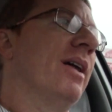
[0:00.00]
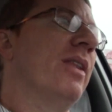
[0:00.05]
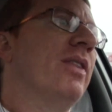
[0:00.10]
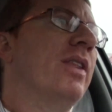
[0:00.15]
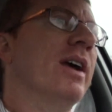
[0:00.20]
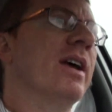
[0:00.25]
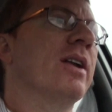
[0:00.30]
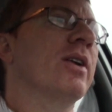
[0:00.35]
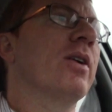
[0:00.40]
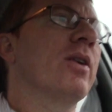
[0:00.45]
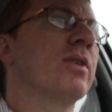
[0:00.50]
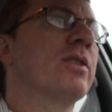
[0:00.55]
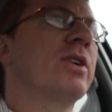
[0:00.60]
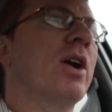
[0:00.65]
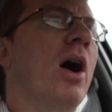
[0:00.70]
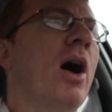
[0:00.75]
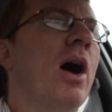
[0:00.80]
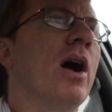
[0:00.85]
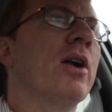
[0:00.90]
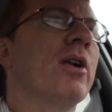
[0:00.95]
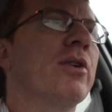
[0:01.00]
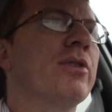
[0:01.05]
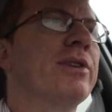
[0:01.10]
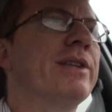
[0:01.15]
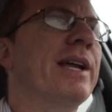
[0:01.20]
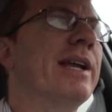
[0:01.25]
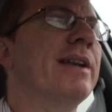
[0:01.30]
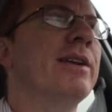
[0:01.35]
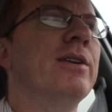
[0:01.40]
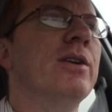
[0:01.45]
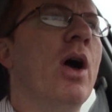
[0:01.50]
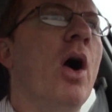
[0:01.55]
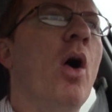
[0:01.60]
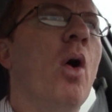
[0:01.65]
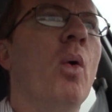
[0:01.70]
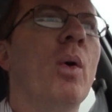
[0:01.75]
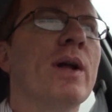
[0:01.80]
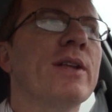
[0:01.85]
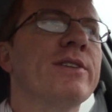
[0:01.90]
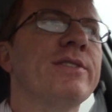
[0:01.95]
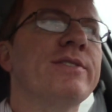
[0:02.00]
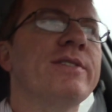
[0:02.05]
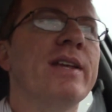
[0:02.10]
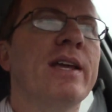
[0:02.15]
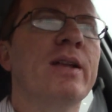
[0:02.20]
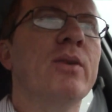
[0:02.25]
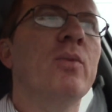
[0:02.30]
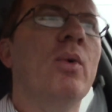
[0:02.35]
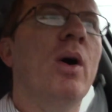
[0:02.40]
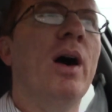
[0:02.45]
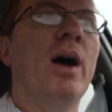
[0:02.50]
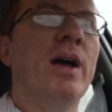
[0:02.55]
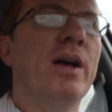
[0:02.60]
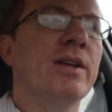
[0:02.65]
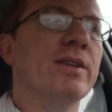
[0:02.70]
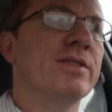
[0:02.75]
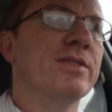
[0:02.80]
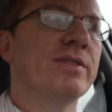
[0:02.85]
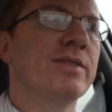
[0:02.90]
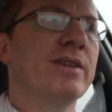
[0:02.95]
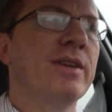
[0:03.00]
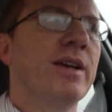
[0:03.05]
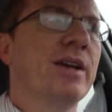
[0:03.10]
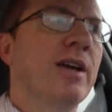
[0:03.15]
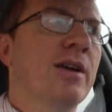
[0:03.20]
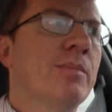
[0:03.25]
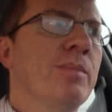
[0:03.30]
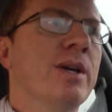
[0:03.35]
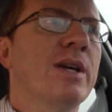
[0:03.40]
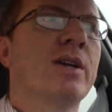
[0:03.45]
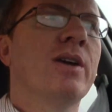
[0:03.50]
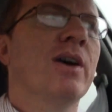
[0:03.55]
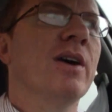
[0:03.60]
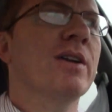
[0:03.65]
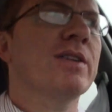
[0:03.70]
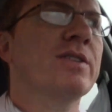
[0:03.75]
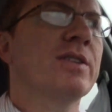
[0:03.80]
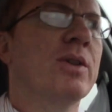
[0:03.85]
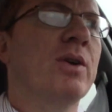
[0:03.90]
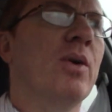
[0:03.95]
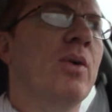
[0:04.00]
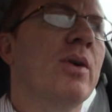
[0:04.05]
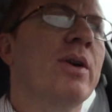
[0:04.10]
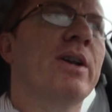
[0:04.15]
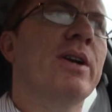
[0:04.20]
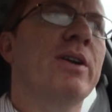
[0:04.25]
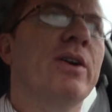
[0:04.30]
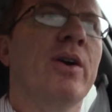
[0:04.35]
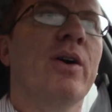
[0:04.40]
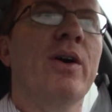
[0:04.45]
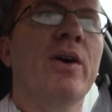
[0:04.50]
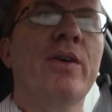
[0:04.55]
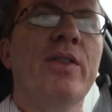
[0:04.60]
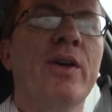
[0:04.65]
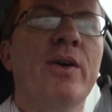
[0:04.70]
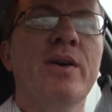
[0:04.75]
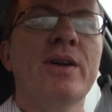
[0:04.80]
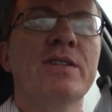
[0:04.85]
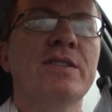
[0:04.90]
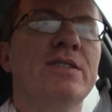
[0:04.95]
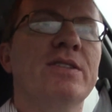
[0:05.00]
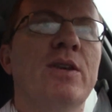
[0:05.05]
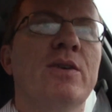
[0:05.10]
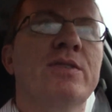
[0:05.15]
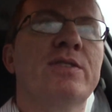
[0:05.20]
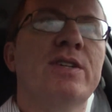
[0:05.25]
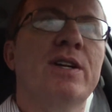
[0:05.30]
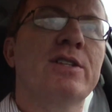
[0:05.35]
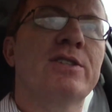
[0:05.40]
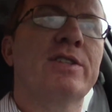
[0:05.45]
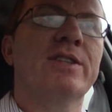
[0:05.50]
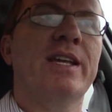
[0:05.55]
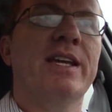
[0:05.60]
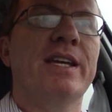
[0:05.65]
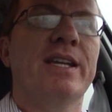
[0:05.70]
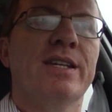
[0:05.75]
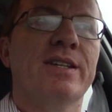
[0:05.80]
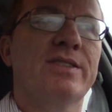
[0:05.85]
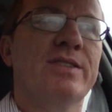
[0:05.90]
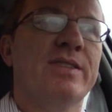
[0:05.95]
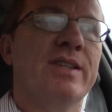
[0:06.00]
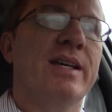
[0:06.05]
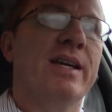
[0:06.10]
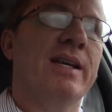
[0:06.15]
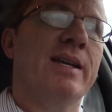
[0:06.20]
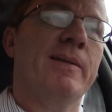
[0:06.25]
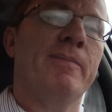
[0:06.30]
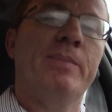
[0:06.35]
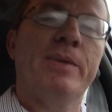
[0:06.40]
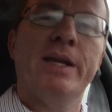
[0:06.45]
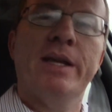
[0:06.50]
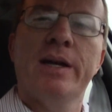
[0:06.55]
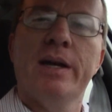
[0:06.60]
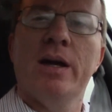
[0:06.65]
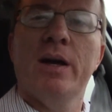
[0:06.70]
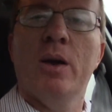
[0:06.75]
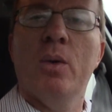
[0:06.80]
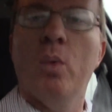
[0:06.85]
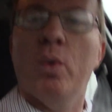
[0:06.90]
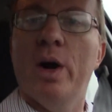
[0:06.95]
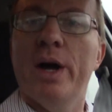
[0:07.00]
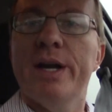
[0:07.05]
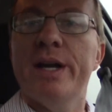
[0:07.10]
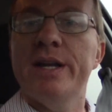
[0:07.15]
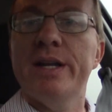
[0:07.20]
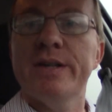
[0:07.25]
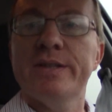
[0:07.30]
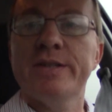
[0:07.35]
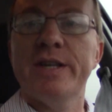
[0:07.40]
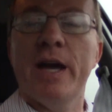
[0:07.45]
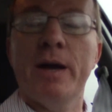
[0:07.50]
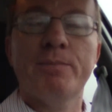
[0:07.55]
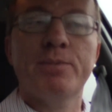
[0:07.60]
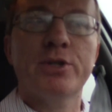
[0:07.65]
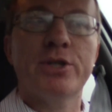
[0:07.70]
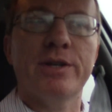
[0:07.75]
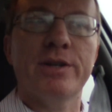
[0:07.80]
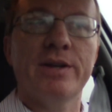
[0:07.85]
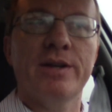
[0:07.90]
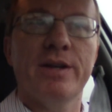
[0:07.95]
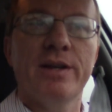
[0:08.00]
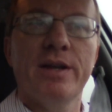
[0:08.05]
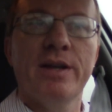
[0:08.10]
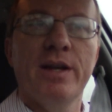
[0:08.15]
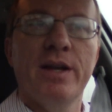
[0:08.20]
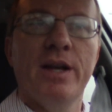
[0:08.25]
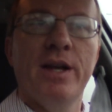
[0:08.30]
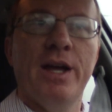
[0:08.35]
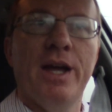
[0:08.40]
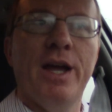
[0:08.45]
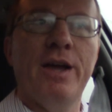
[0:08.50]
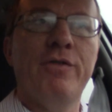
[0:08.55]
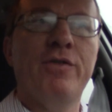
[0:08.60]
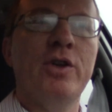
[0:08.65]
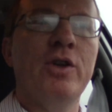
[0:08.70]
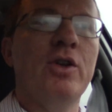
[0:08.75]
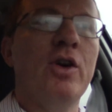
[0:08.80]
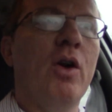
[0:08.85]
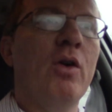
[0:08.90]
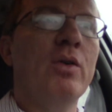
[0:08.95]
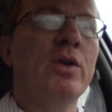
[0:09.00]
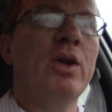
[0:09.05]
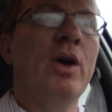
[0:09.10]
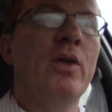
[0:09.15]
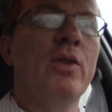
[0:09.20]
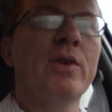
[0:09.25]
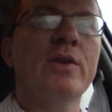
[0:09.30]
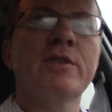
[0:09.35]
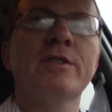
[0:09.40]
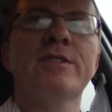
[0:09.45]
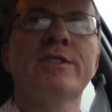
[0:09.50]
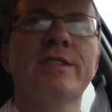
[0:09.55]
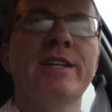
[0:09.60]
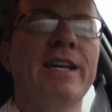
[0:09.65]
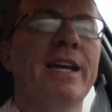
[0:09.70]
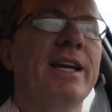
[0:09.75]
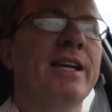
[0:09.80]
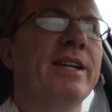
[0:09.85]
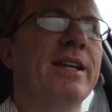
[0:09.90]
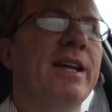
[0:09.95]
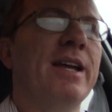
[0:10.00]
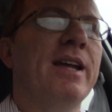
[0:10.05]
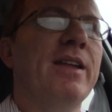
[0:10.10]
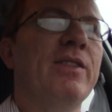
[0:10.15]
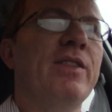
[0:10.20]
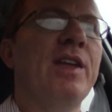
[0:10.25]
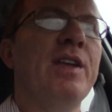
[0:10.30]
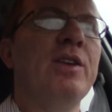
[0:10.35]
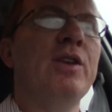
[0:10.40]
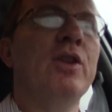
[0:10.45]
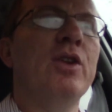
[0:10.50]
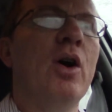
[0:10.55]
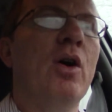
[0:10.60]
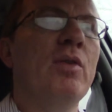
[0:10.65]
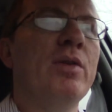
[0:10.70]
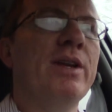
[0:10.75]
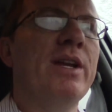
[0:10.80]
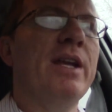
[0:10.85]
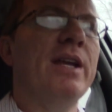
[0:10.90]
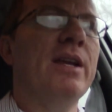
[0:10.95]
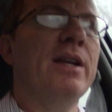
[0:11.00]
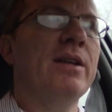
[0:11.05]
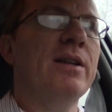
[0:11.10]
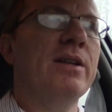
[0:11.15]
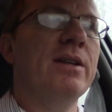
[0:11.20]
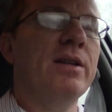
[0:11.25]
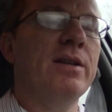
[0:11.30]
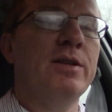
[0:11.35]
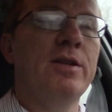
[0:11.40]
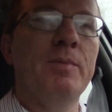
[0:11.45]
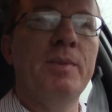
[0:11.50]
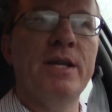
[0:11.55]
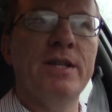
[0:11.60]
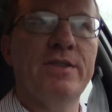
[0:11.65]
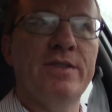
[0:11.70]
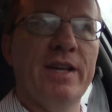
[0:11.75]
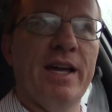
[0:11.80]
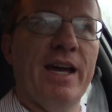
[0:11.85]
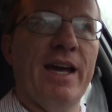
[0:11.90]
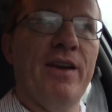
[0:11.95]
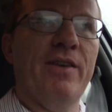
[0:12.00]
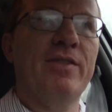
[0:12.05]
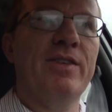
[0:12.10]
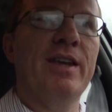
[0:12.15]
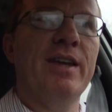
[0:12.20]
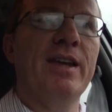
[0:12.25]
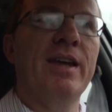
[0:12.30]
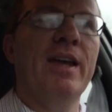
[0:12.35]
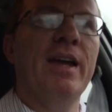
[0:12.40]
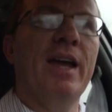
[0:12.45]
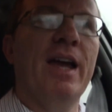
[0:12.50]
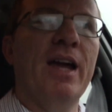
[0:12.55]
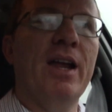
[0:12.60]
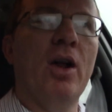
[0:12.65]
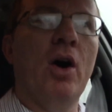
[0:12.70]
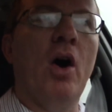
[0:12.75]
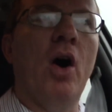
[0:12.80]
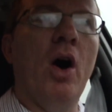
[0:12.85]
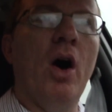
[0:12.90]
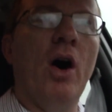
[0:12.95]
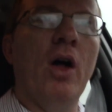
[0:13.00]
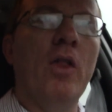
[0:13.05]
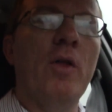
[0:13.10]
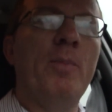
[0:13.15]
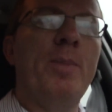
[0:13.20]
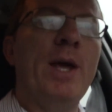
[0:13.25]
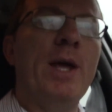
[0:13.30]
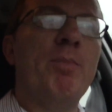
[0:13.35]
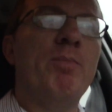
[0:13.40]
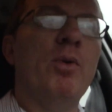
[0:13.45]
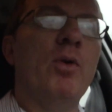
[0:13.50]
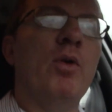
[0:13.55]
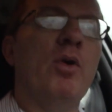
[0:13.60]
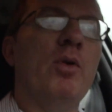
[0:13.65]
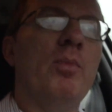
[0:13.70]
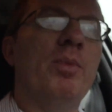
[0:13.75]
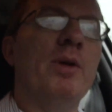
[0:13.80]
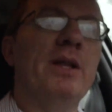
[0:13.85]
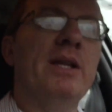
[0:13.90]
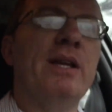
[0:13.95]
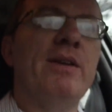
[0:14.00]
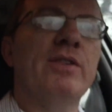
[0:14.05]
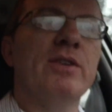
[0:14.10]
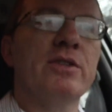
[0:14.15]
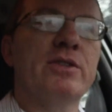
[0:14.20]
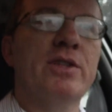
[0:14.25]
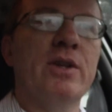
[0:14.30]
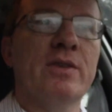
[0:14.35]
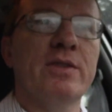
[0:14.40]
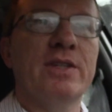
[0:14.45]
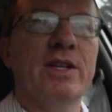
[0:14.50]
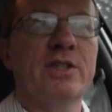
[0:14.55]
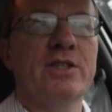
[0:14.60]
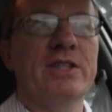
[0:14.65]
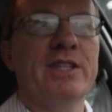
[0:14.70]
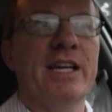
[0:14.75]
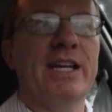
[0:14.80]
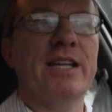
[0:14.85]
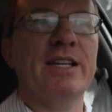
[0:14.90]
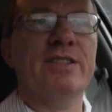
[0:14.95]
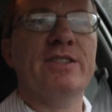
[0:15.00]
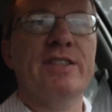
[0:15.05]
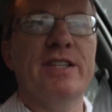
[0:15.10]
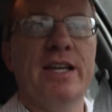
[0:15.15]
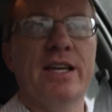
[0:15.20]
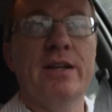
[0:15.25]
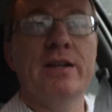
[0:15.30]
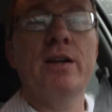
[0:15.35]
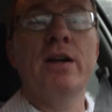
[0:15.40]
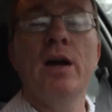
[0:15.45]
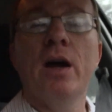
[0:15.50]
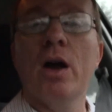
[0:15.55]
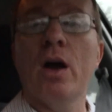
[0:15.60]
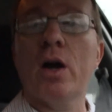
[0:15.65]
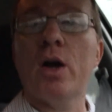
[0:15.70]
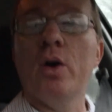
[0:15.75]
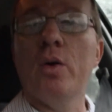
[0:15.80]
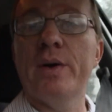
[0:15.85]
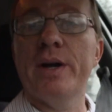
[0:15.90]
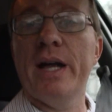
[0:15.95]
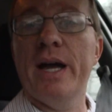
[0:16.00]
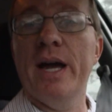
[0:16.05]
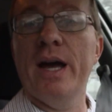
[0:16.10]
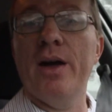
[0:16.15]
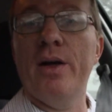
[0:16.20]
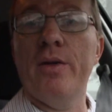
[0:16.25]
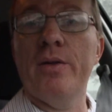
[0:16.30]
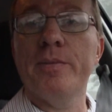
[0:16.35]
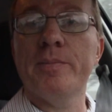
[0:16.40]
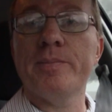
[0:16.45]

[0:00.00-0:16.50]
that her daughter didn't know what sin was because, according to her, there is no such thing as sin. What a deception. If you don't know there's sin, then you don't need to be saved and all the people who believe there's no such thing as sin are going to hell.